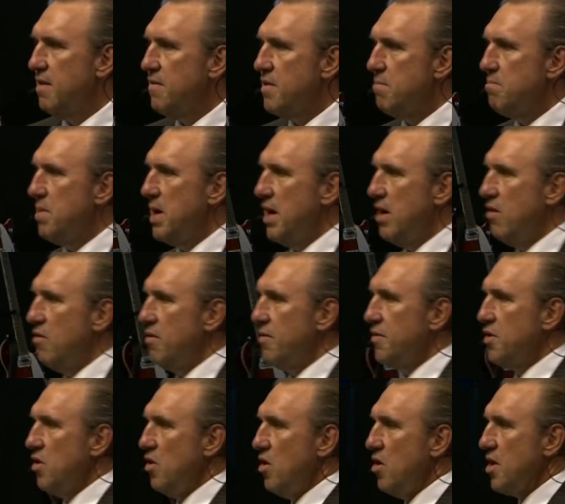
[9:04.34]
of the power
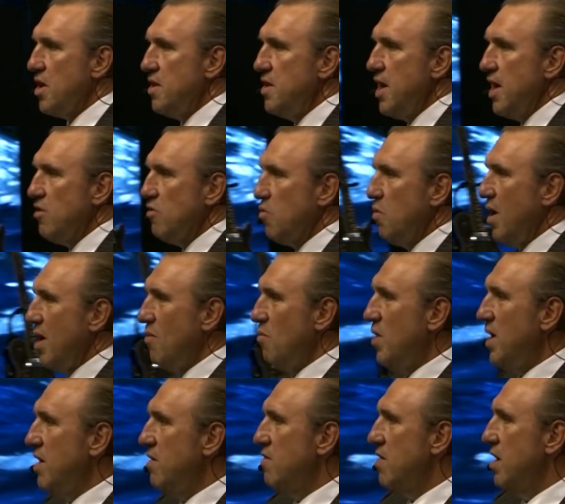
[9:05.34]
of God. And that's why
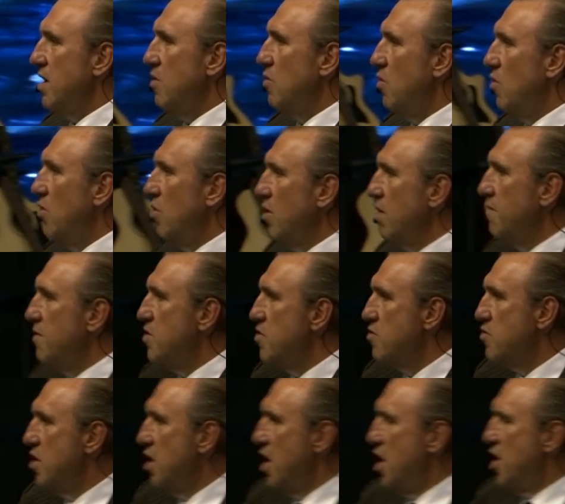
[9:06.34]
we tell all of
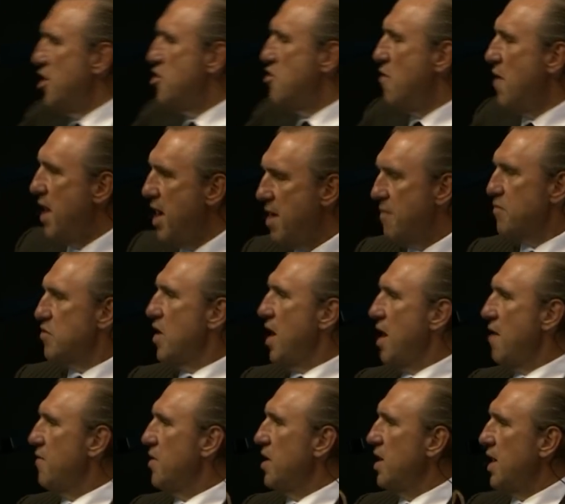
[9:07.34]
you, you have to
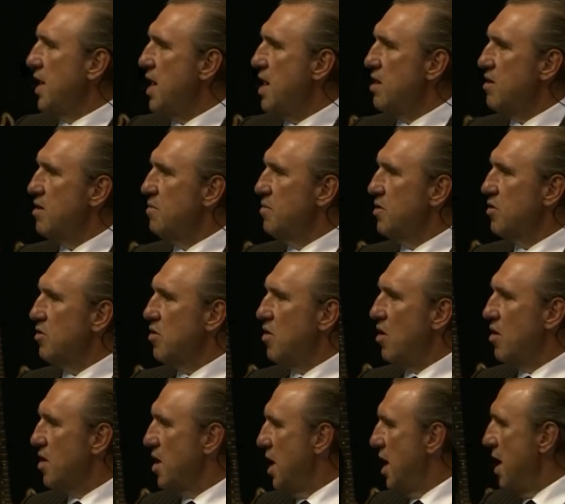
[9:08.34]
have an encounter with
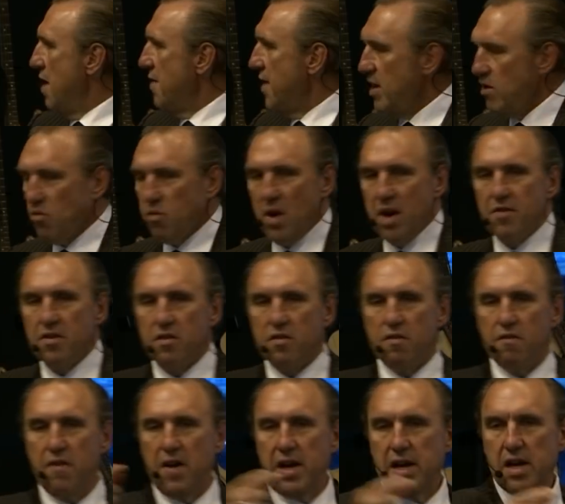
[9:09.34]
God. That's why this
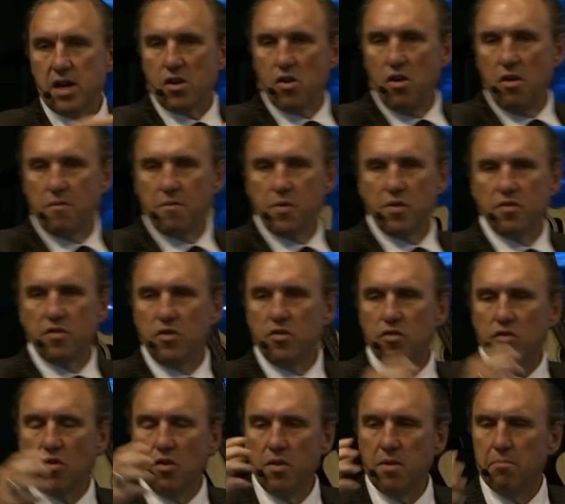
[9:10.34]
fire conference is
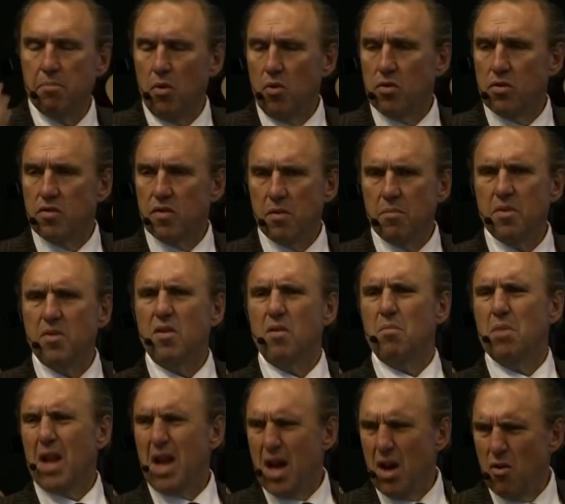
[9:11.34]
so important. Somebody said,
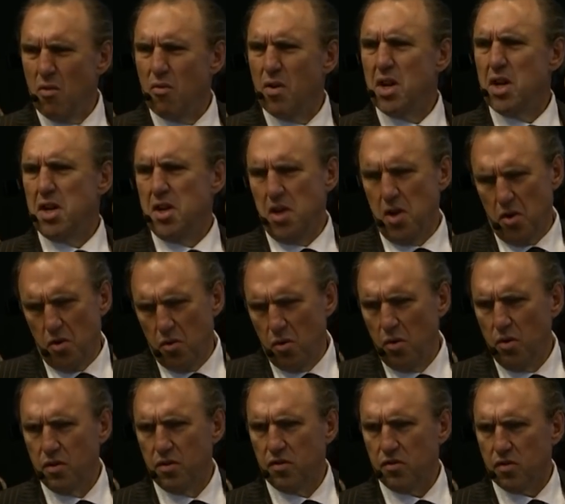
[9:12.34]
But I already know
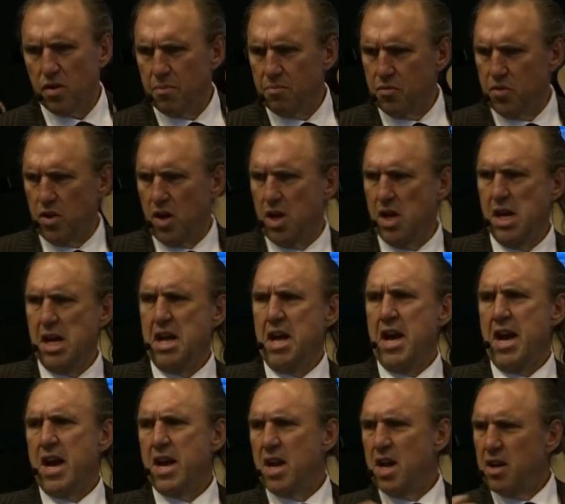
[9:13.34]
all the scripture
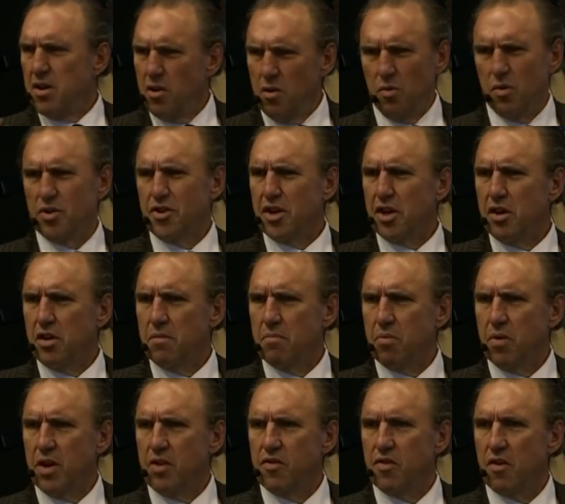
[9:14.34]
and I know what you're going to
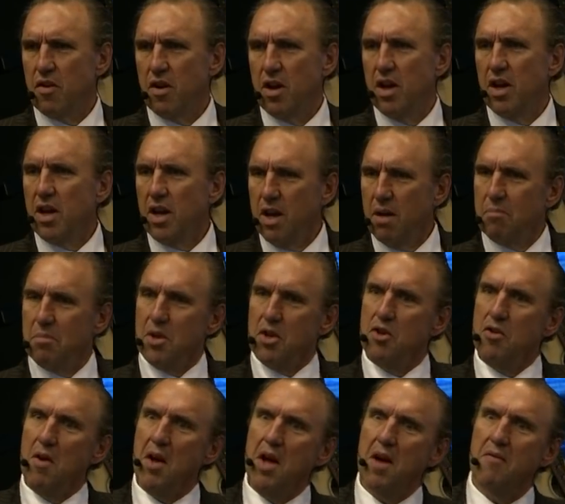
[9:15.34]
preach on. Yeah, but
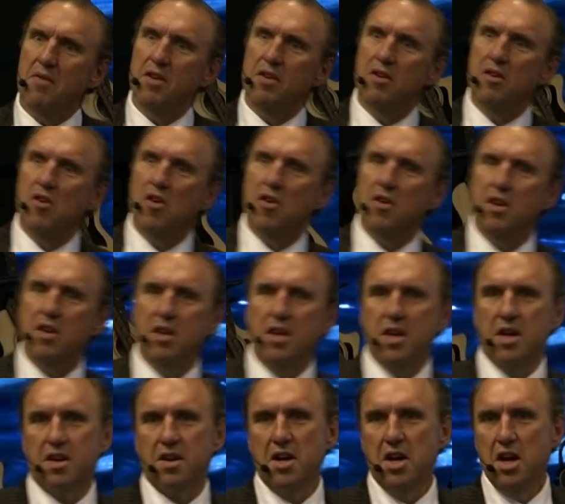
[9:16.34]
you haven't got it
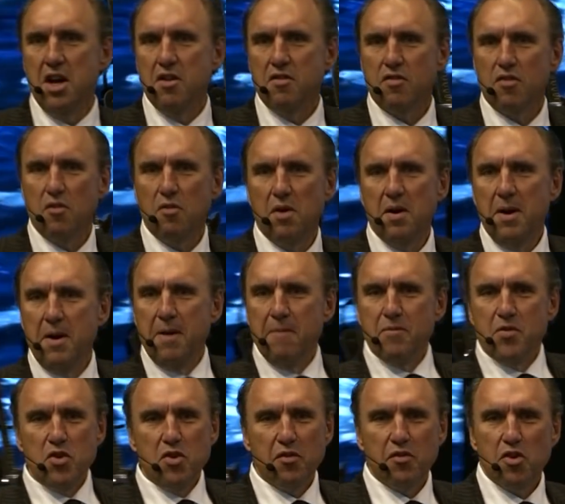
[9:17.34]
yet. So
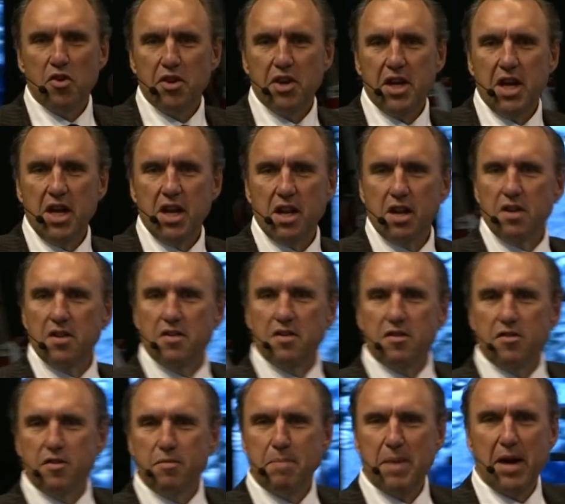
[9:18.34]
you've got to get under
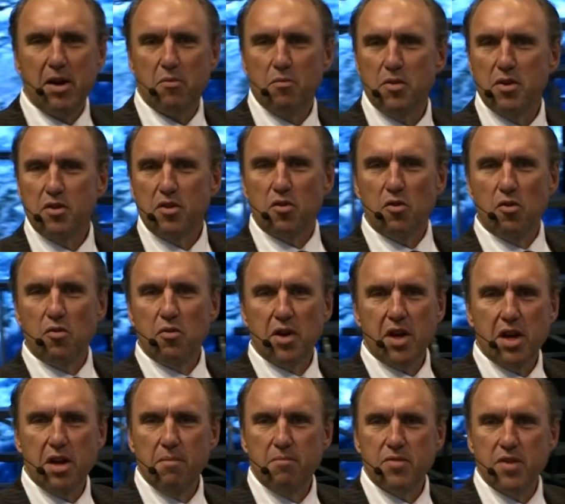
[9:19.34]
the spout where the glory
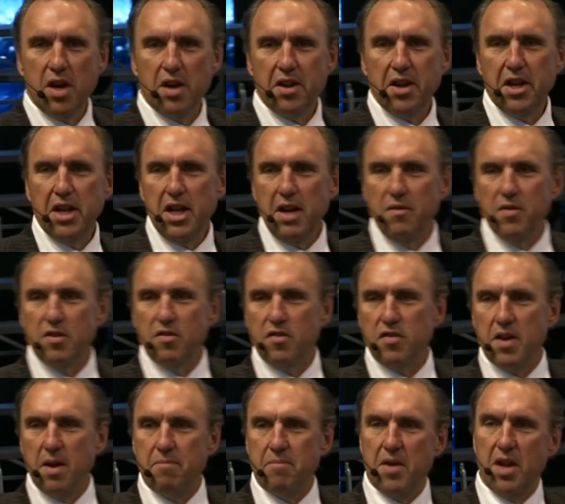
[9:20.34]
comes out. And even
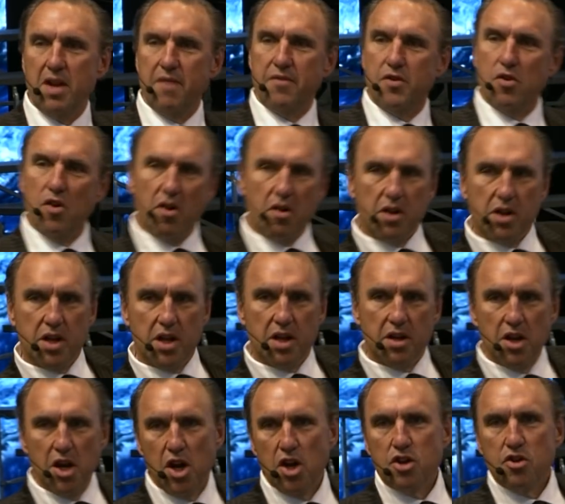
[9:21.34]
some that have got it
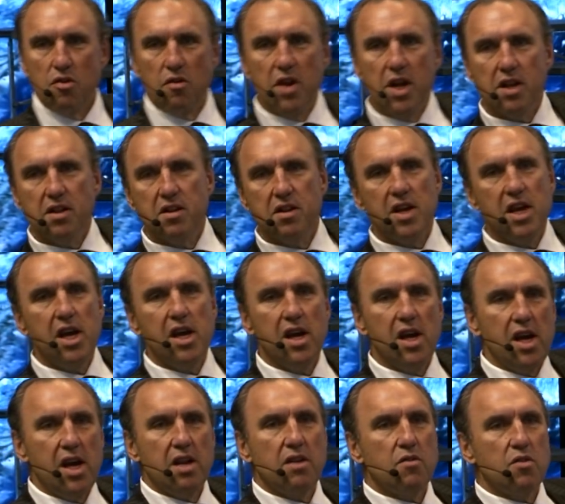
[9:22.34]
yet, you let
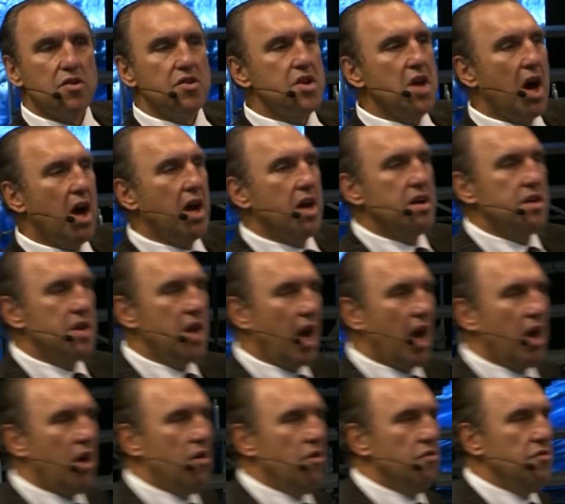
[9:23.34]
it die
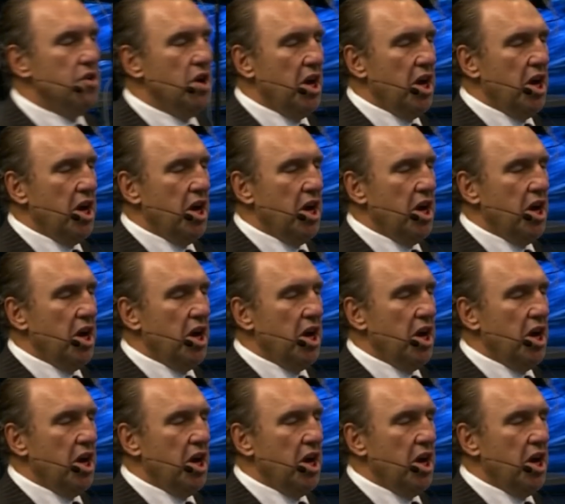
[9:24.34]
down.